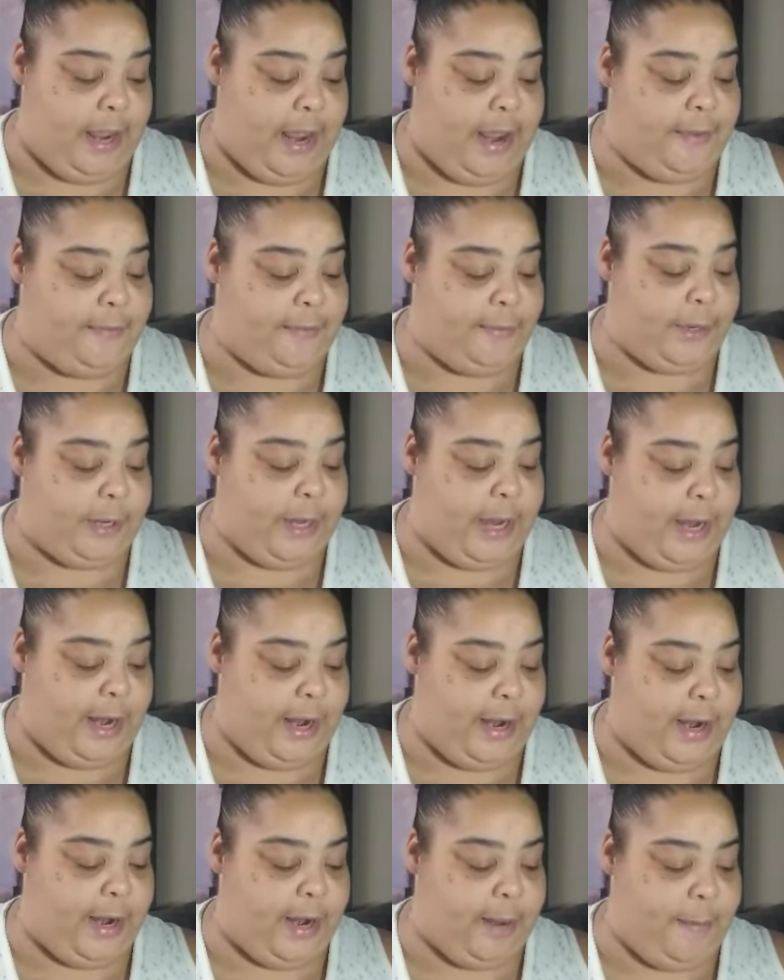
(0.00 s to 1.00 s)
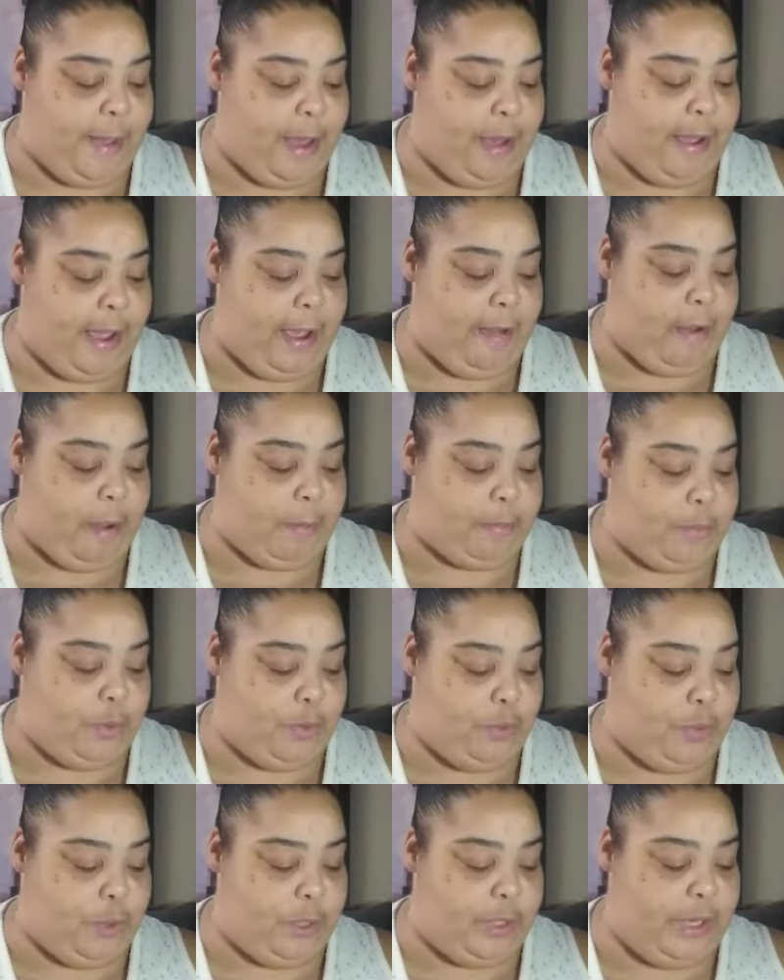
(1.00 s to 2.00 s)
and for caring about how I'm
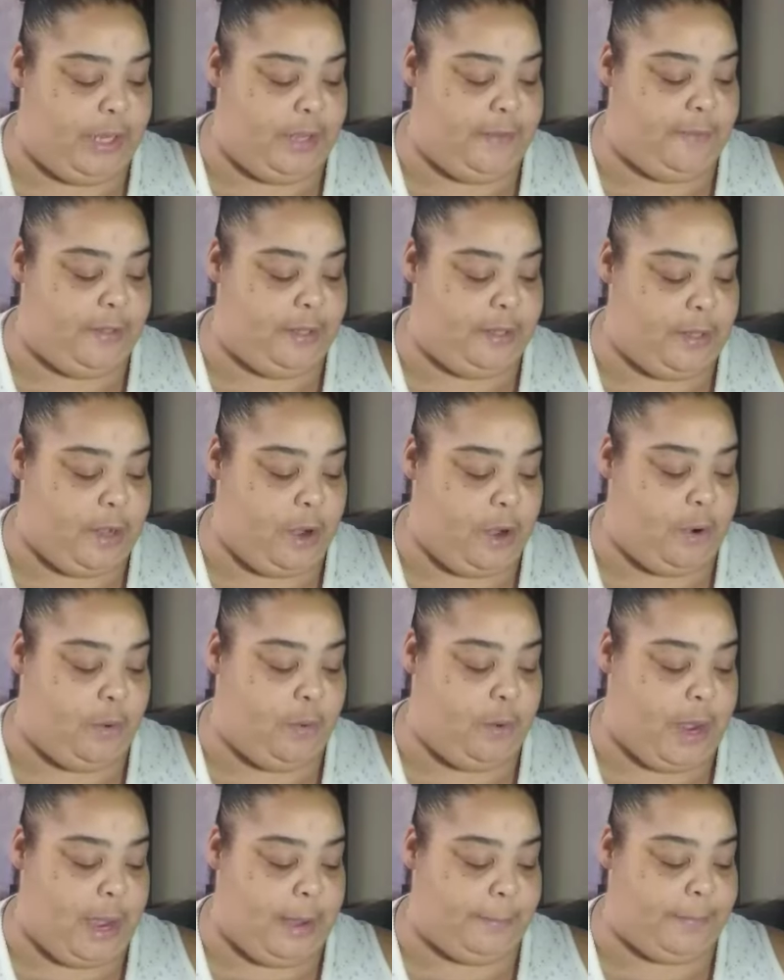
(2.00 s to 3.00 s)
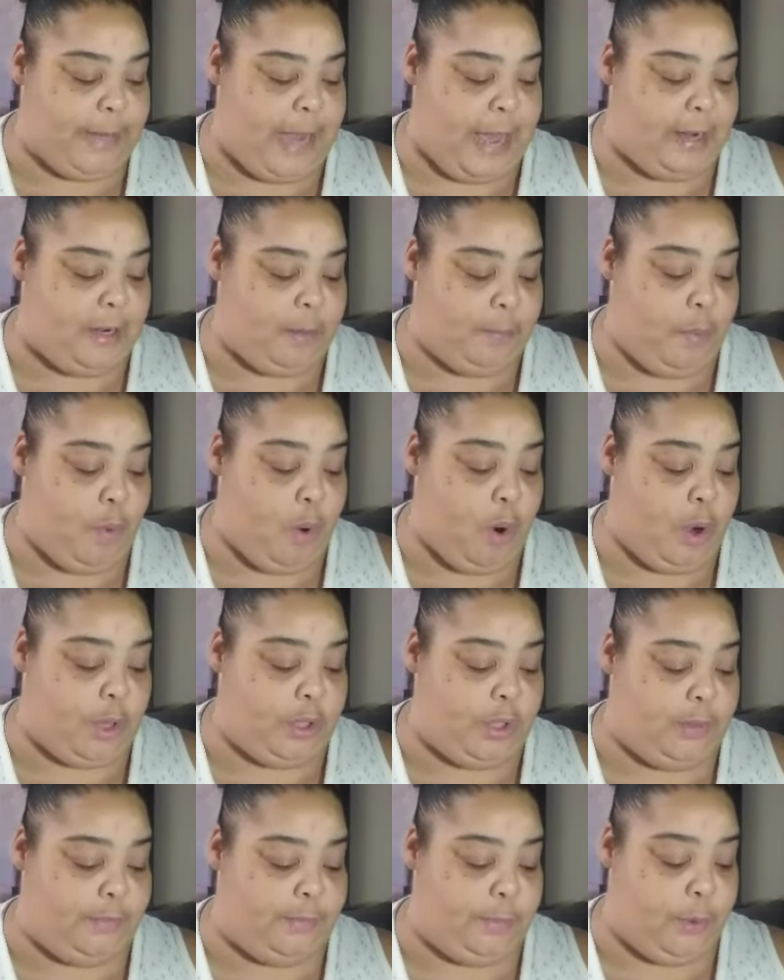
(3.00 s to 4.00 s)
doing, even though I'm not a
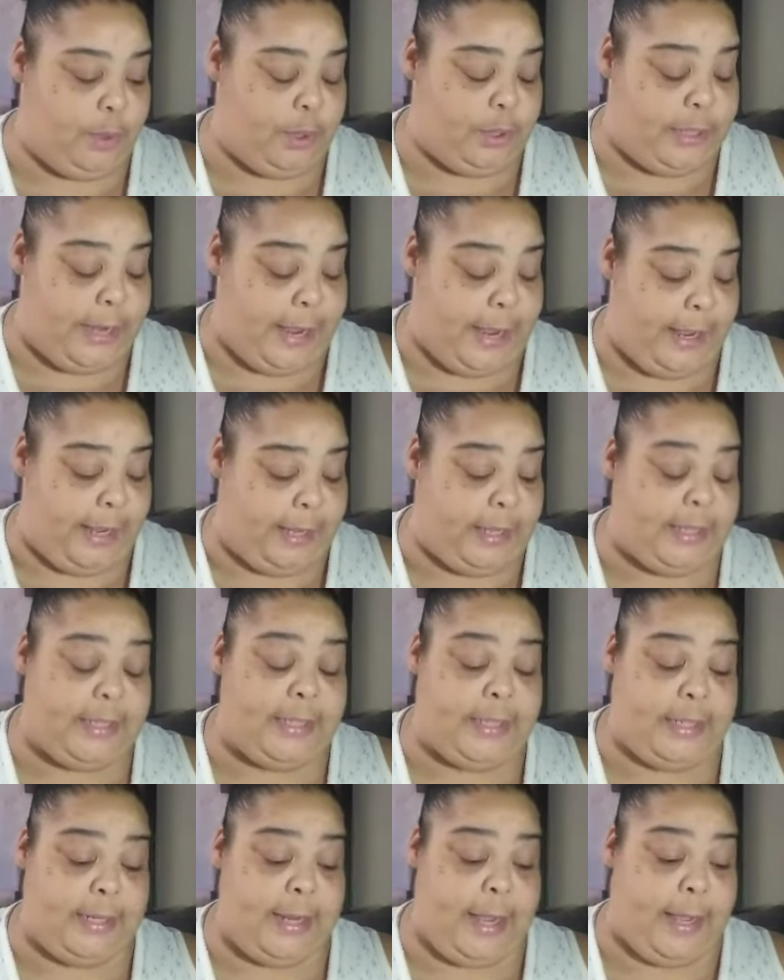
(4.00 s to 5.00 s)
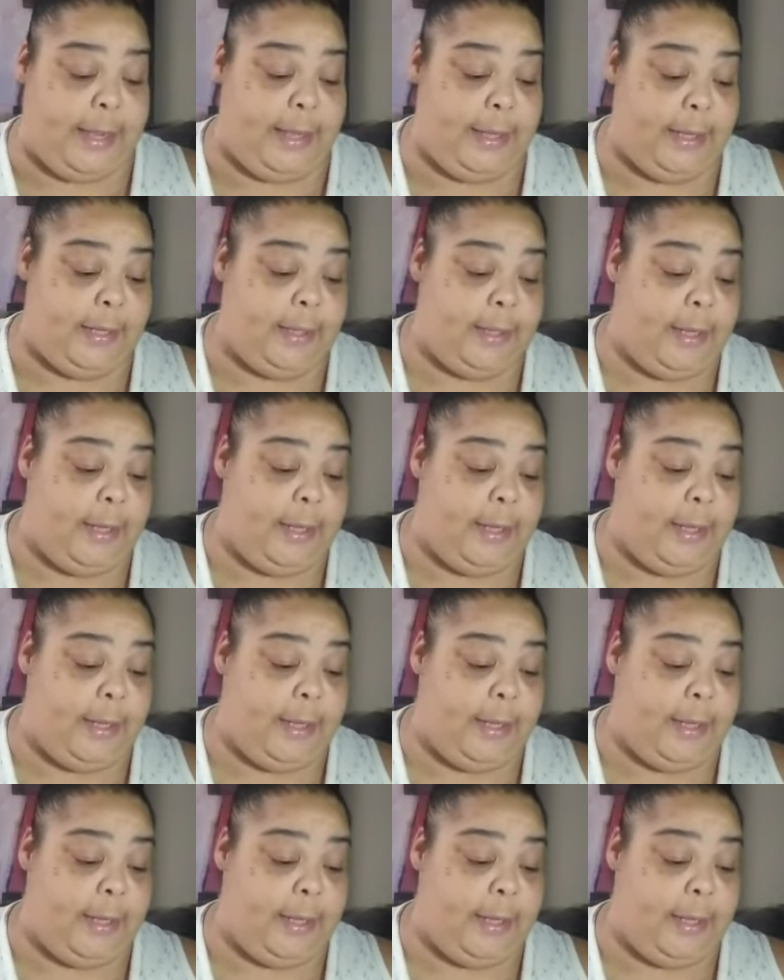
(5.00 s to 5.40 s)
part of your day today.